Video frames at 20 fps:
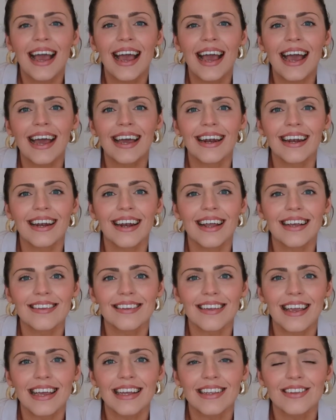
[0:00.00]
and
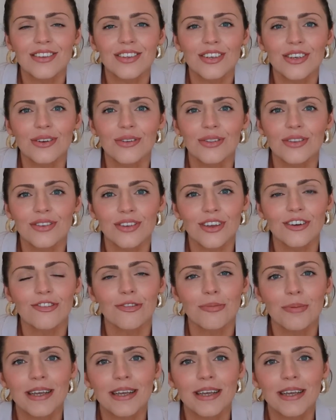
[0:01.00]
let's get into the Zara